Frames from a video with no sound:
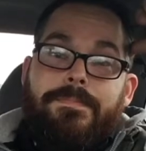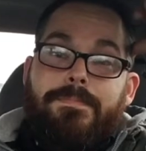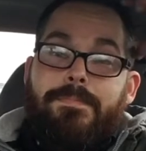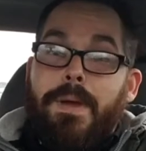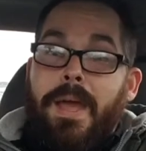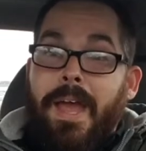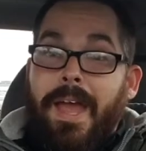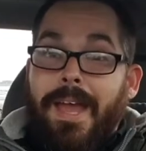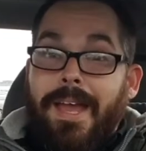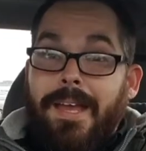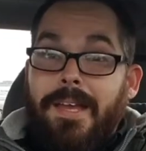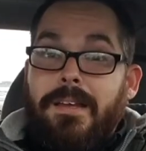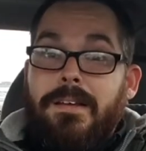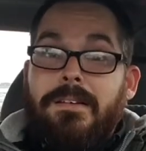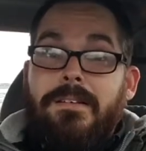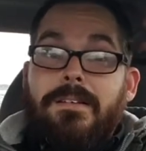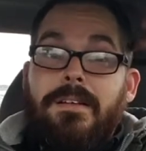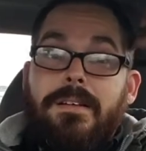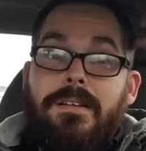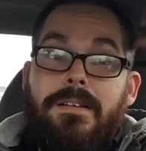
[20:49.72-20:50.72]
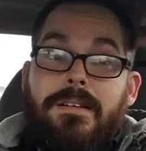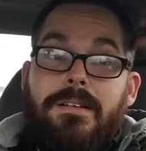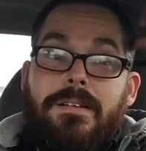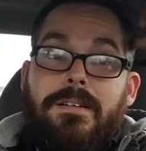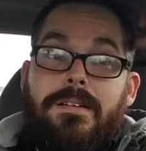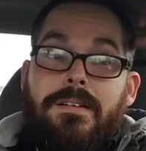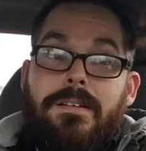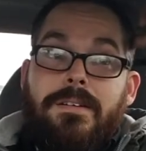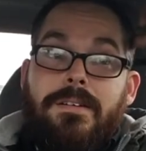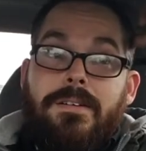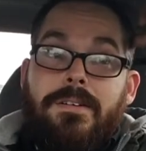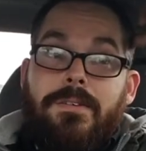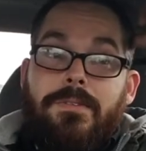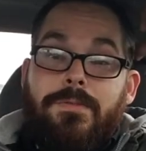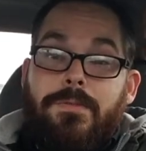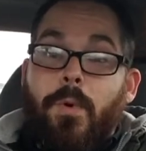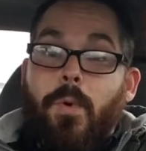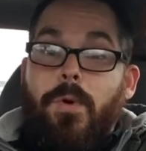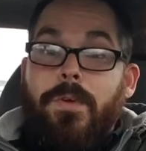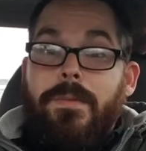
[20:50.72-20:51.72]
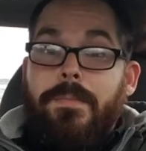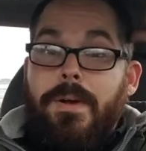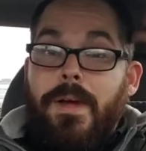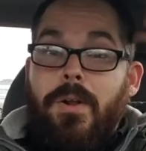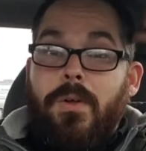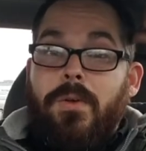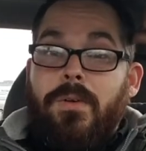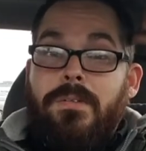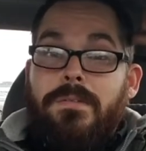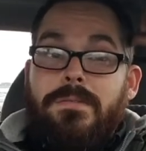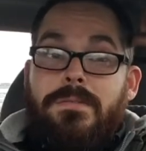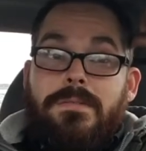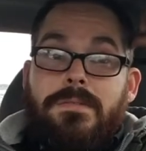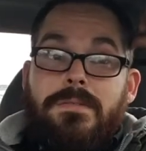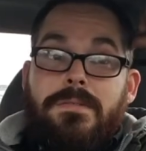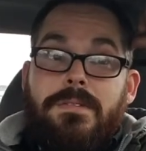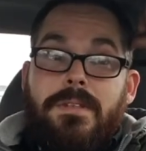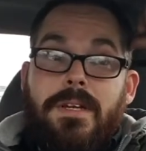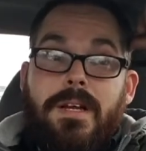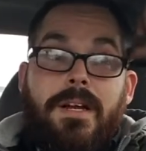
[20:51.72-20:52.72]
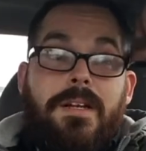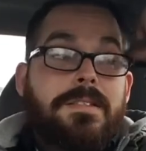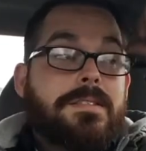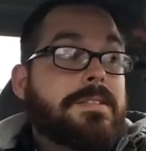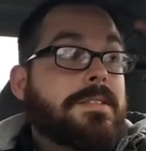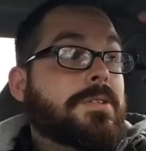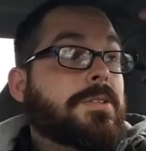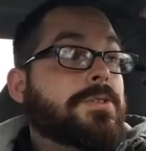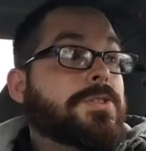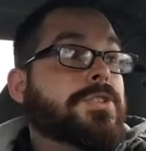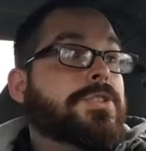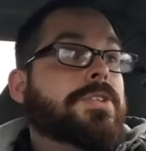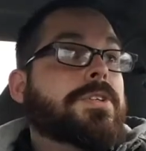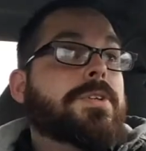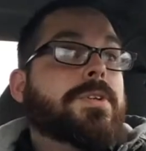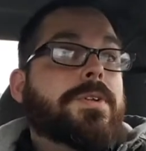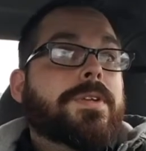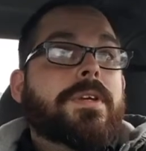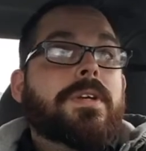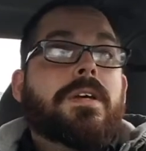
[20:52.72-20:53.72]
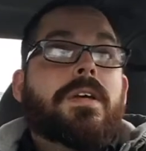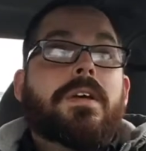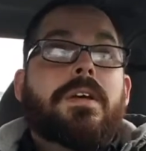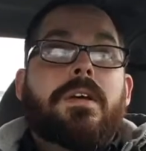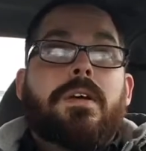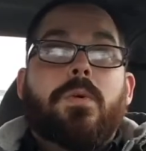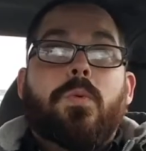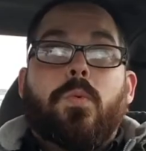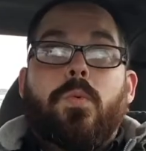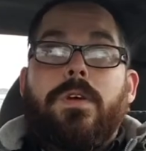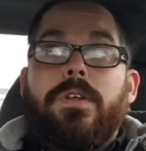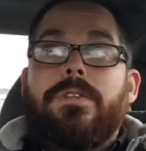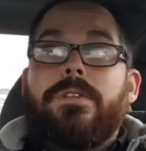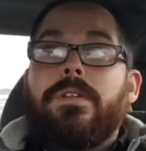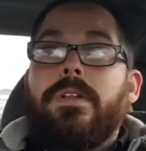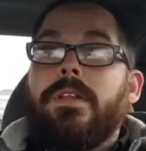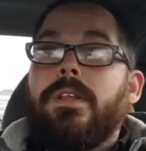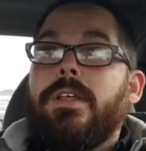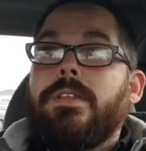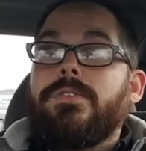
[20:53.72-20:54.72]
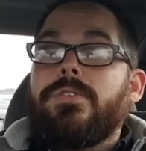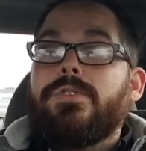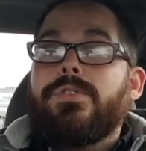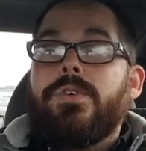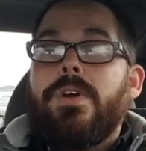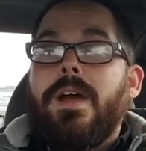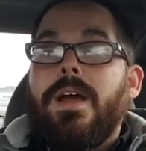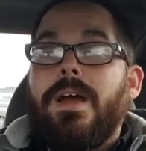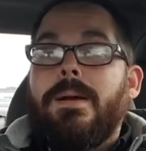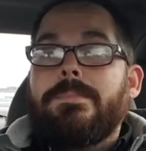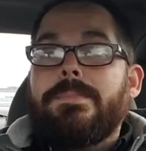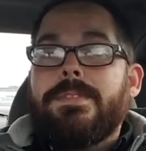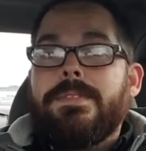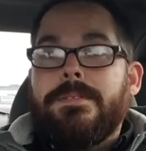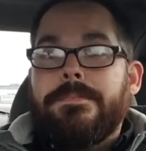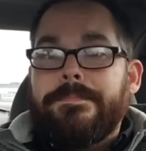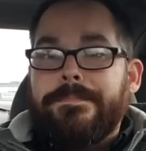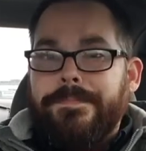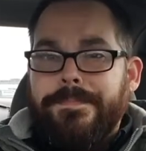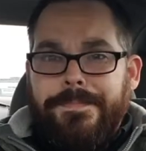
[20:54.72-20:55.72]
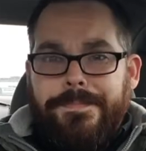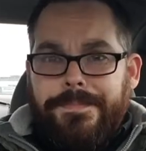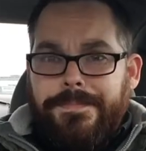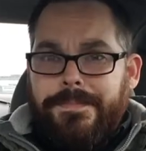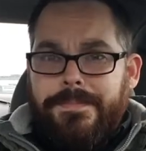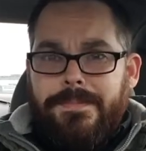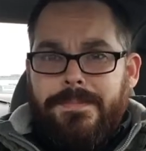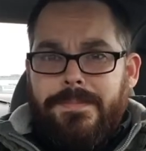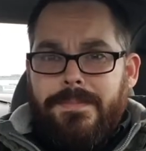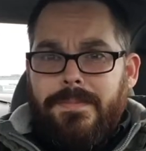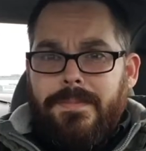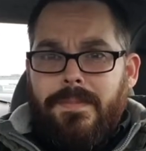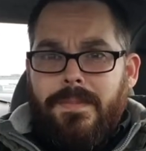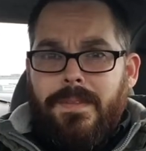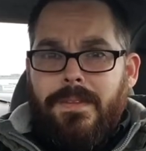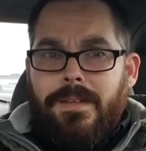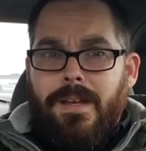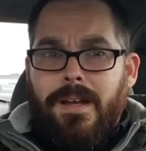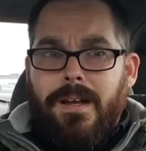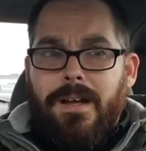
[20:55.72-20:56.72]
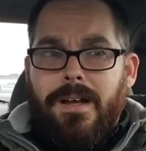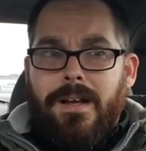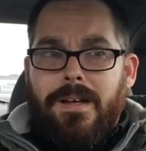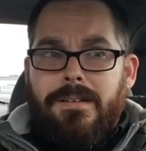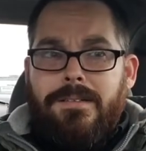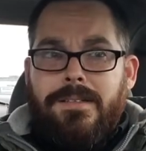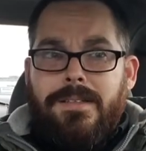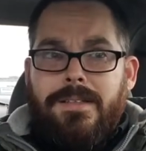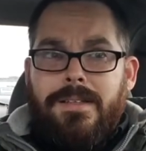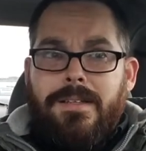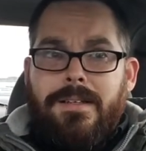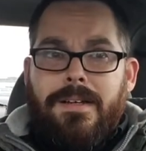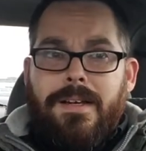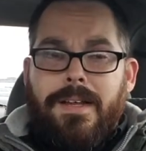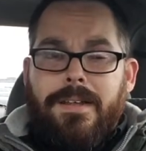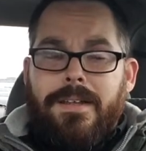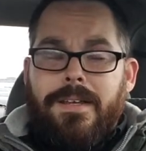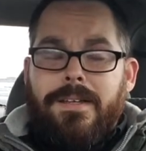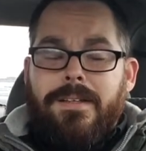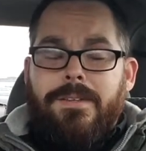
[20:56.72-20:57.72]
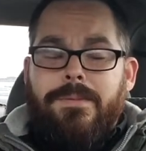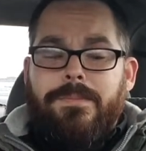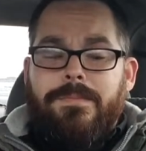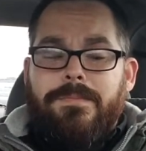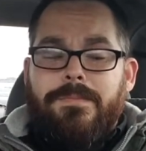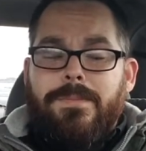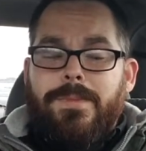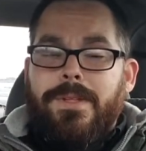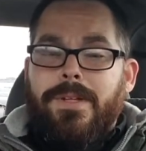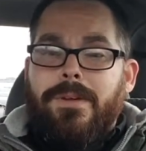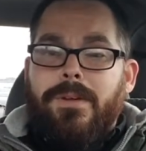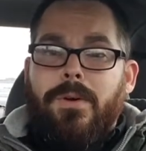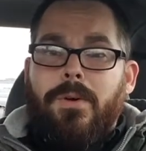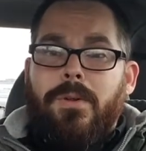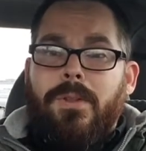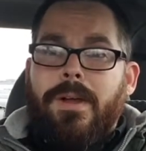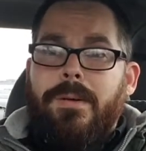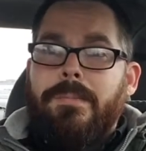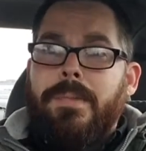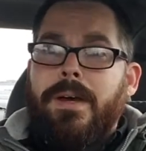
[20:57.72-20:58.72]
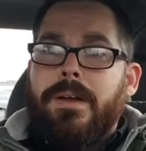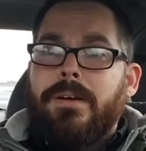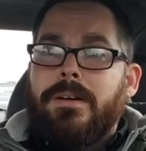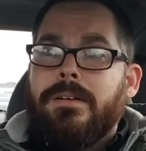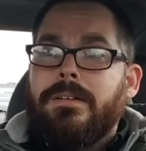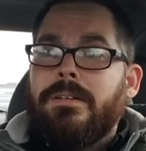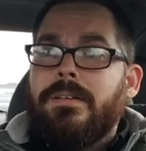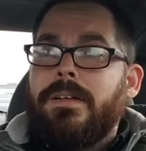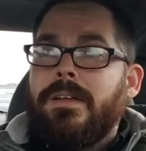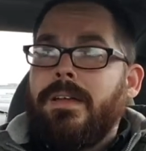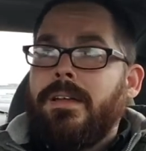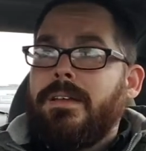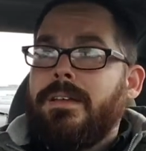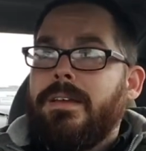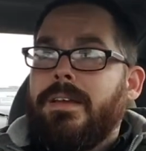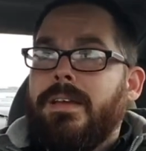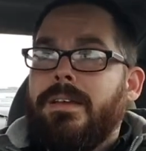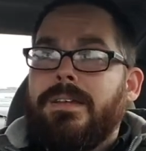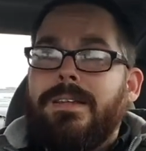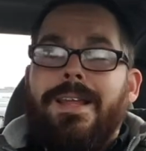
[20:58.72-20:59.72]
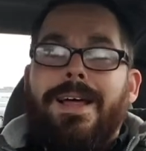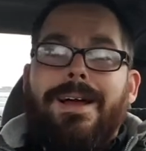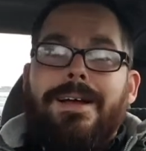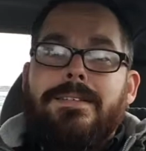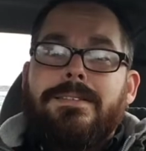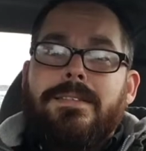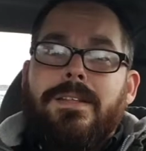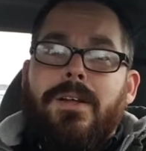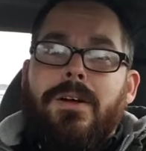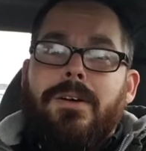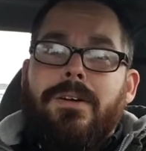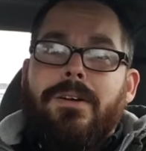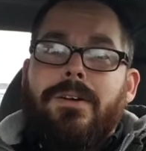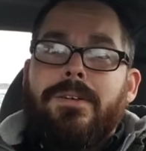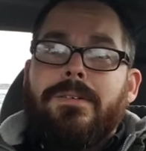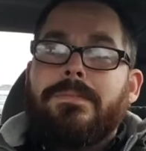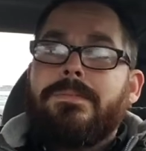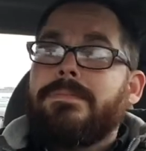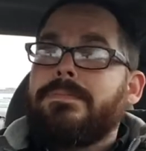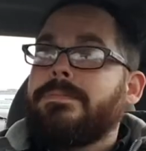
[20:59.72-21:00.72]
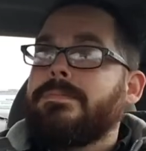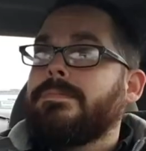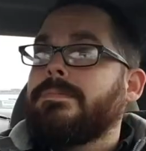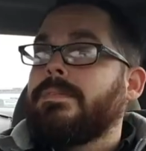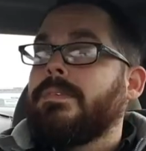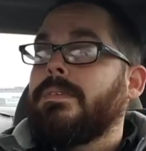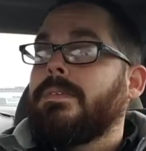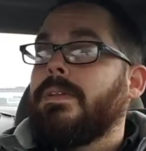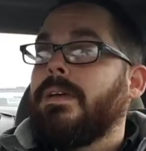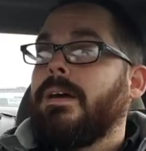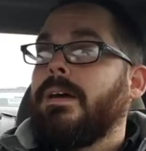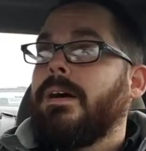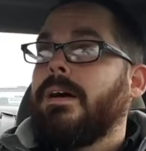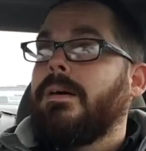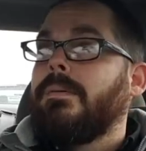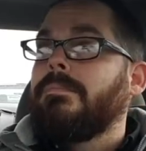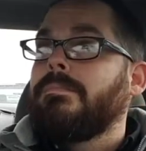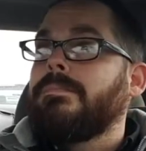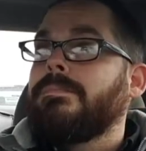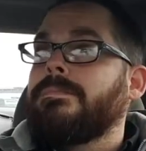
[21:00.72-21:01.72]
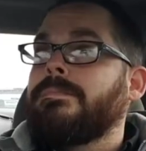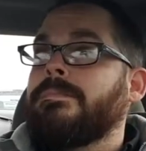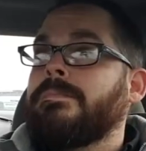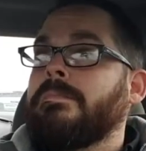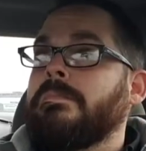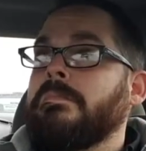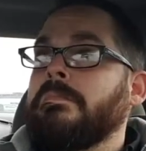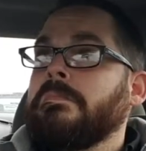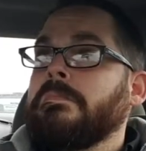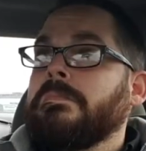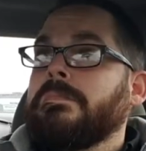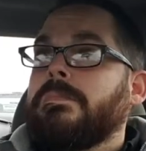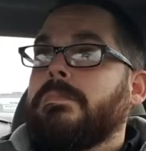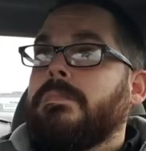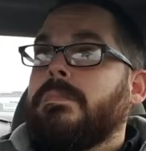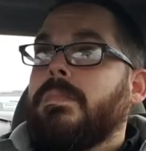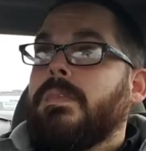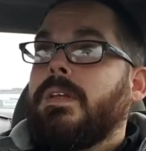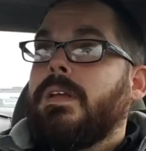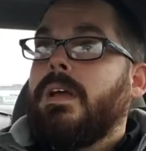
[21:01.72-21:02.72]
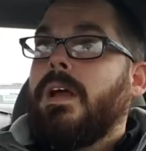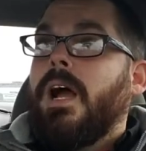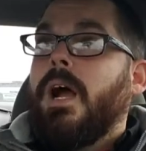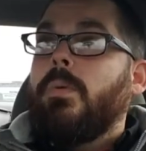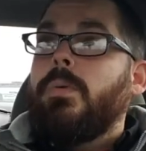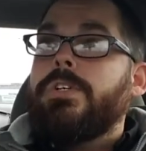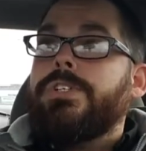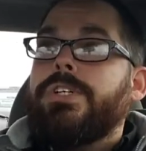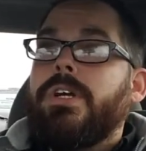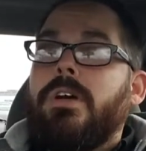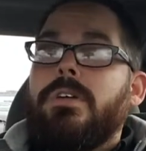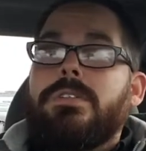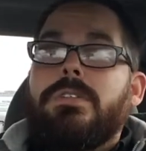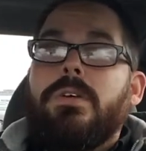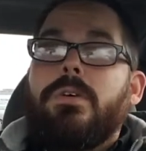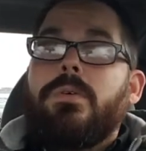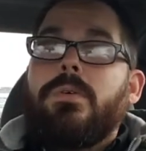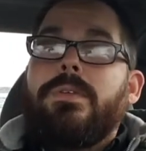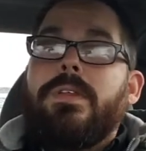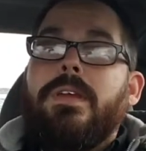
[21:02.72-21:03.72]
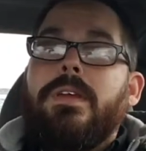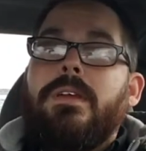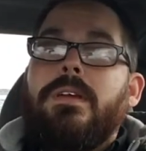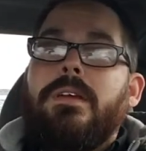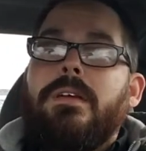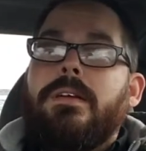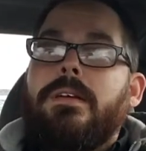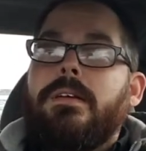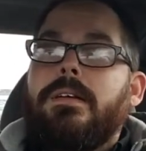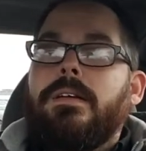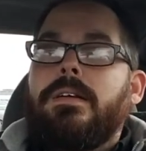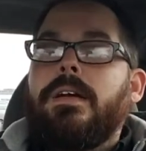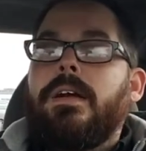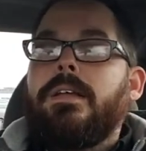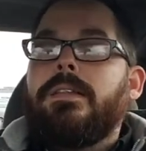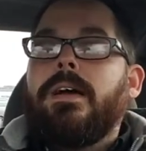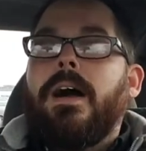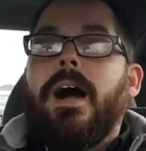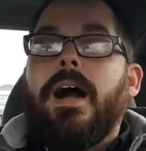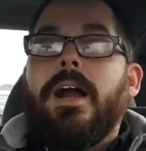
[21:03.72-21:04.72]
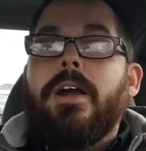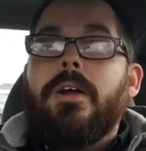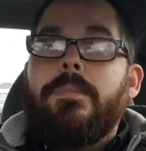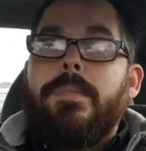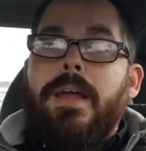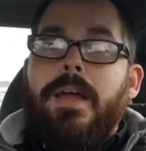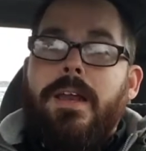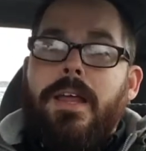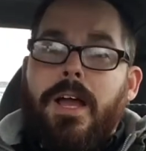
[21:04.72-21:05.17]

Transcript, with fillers: pay for the metal uh, steel shield with the leather straps. Uh, I think it would look a whole lot better and last longer. Um, I wish also the the Iron Man